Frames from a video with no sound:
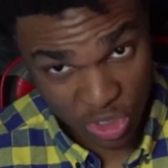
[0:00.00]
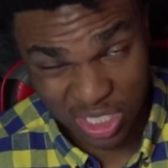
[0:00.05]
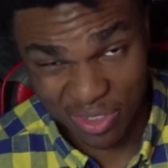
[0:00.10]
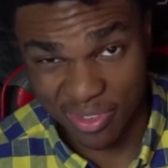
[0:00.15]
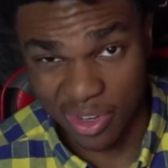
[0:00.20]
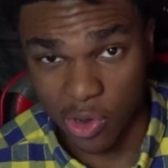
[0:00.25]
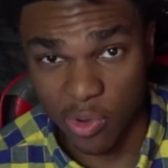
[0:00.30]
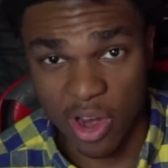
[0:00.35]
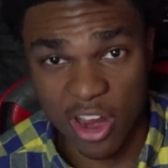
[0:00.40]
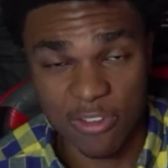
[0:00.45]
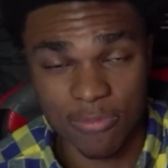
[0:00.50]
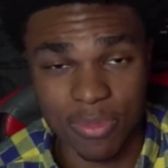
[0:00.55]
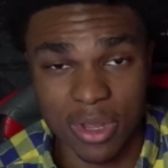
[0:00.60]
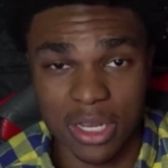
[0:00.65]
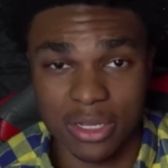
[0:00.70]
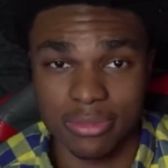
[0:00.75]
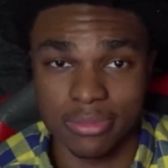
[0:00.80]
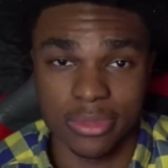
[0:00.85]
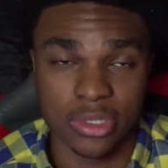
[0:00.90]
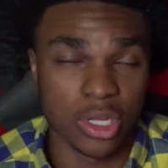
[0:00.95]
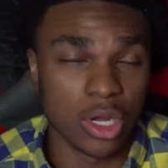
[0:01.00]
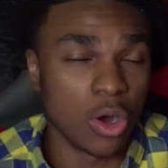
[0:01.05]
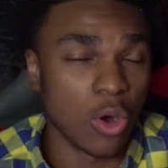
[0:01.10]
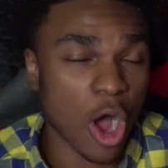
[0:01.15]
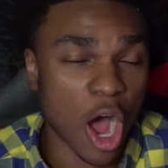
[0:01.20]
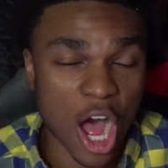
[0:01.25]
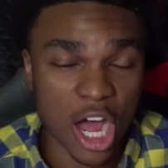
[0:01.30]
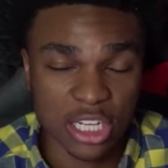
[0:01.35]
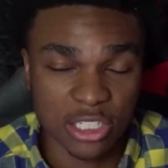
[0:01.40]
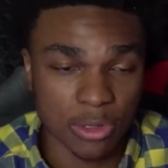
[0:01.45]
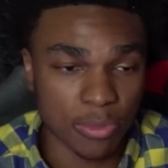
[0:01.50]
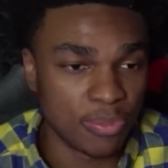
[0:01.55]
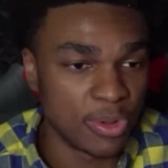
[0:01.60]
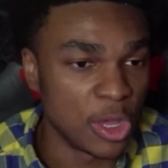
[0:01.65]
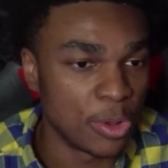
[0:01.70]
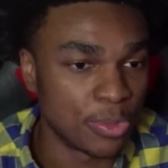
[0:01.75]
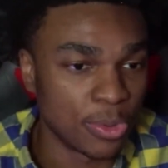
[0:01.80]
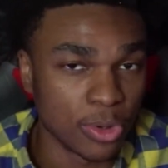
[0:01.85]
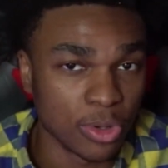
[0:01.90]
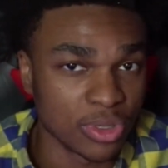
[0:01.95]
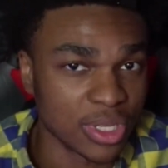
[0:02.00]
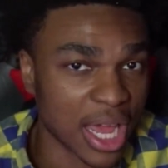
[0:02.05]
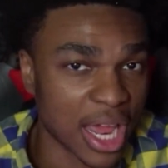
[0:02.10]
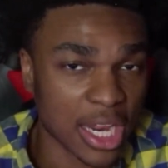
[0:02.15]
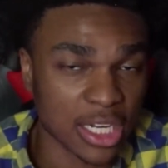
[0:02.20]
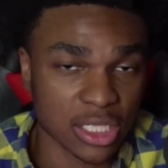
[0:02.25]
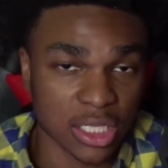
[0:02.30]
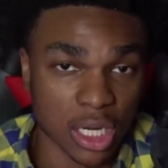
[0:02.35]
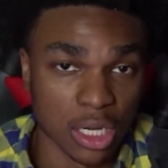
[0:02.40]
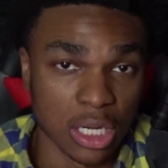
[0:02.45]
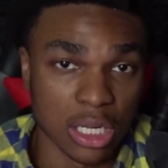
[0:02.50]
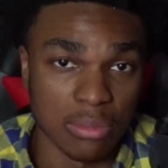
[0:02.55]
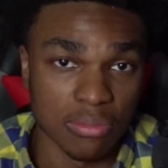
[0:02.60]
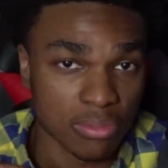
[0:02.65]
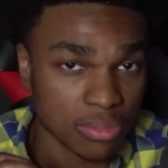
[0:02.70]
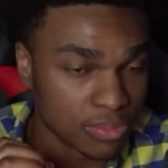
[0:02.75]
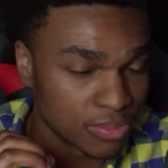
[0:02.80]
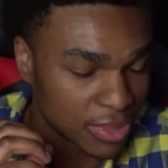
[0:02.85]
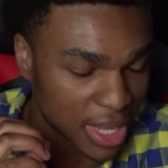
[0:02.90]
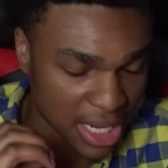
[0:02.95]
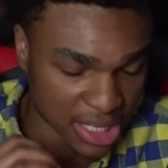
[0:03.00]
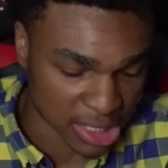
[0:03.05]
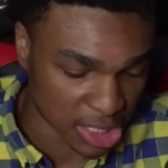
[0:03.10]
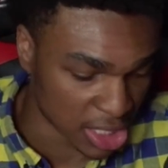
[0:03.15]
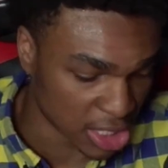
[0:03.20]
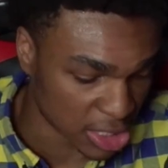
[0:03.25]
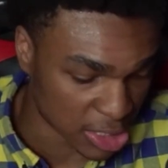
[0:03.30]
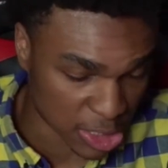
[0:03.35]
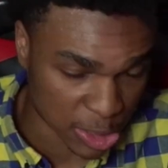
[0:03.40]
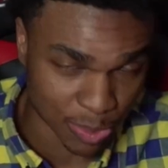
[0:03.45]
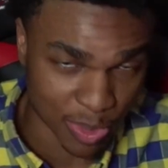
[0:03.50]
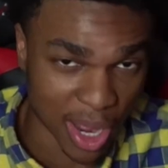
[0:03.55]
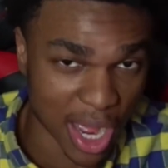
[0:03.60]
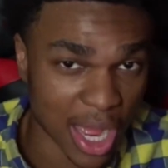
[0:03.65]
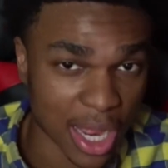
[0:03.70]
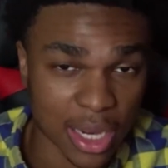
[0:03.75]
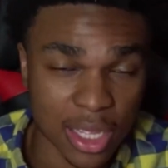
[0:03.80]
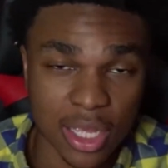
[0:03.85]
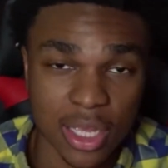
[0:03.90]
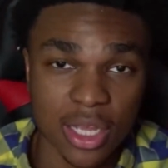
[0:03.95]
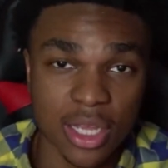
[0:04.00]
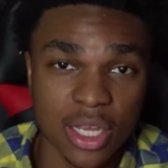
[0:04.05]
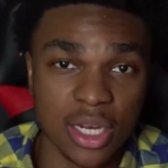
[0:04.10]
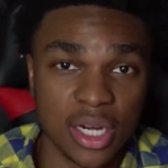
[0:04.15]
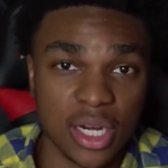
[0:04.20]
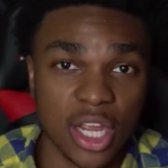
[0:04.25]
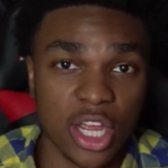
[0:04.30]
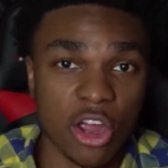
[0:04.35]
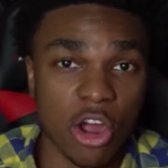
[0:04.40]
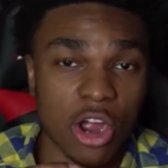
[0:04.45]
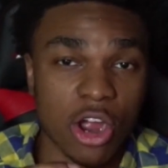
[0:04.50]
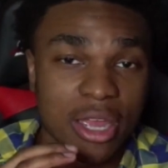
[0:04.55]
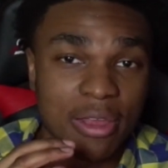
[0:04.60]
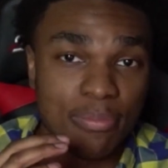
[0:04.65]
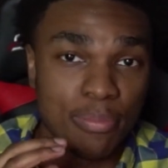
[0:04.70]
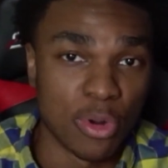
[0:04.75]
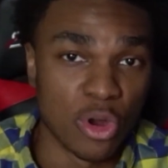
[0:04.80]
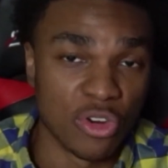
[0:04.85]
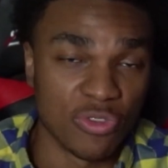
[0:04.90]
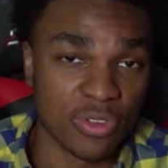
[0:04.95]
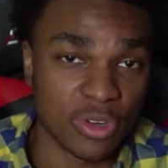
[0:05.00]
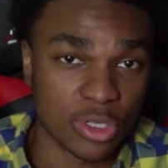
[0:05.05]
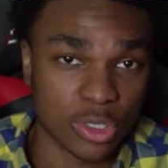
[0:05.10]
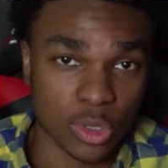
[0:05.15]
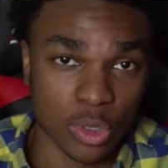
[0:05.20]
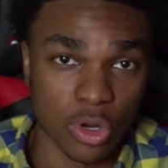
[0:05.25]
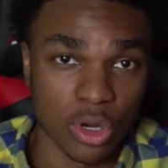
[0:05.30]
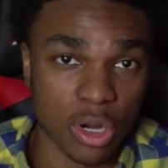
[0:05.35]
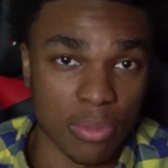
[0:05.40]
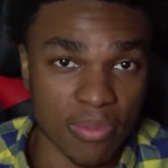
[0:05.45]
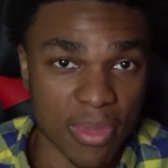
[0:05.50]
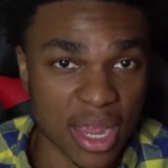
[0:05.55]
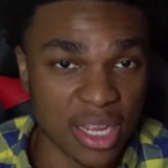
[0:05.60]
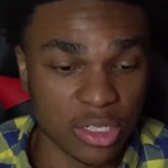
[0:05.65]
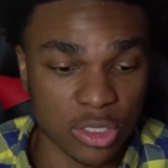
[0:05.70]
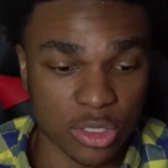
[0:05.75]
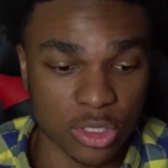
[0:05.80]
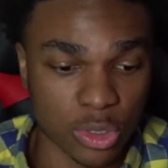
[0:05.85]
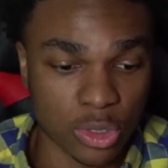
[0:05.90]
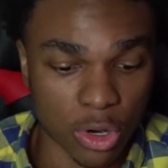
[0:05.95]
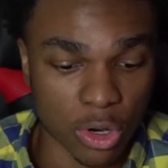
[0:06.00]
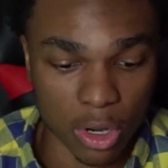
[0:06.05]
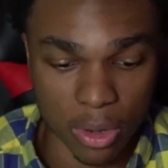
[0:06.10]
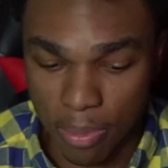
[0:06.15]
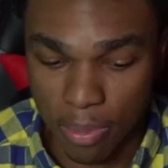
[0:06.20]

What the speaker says: of Engravement. Awesome people. That's literally the spot. They are a perfect store, amazing store,